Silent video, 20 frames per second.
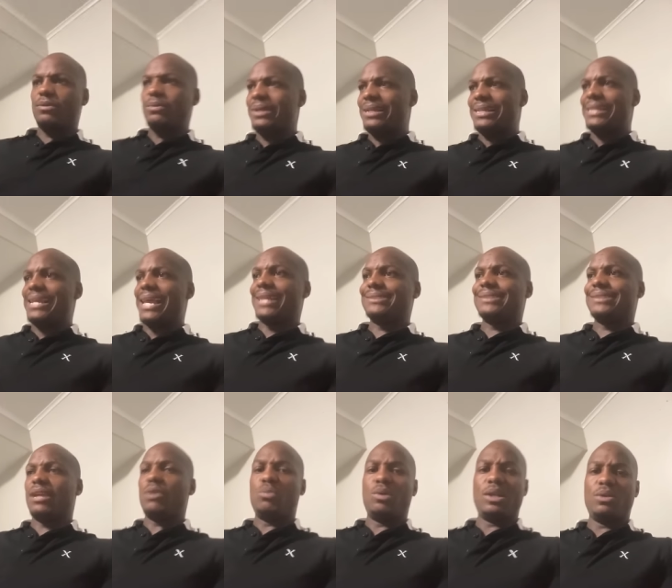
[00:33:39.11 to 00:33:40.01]
We didn't have to
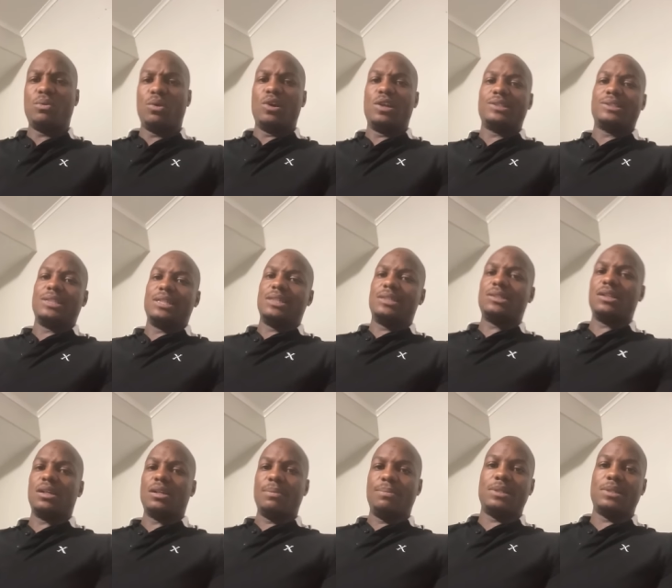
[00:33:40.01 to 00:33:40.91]
say one word to each
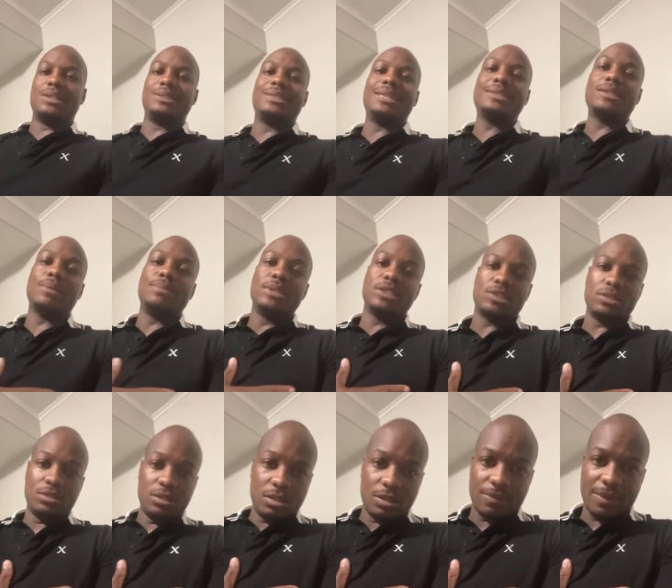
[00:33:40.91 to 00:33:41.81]
other because that's how much
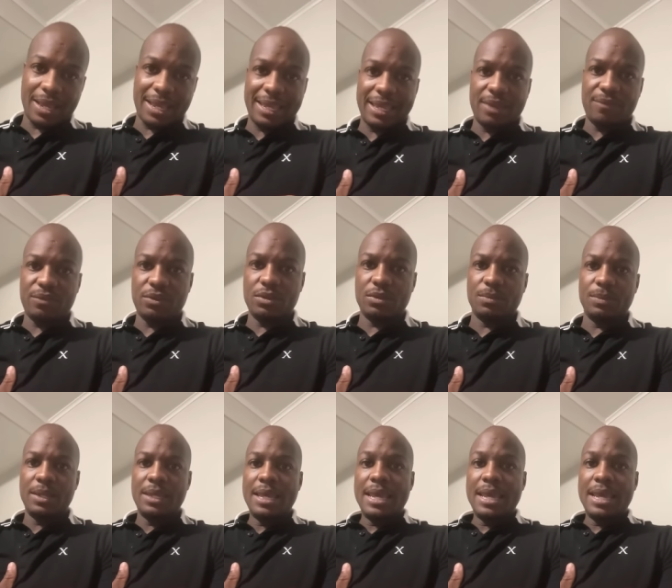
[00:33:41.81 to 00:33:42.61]
love I had for him.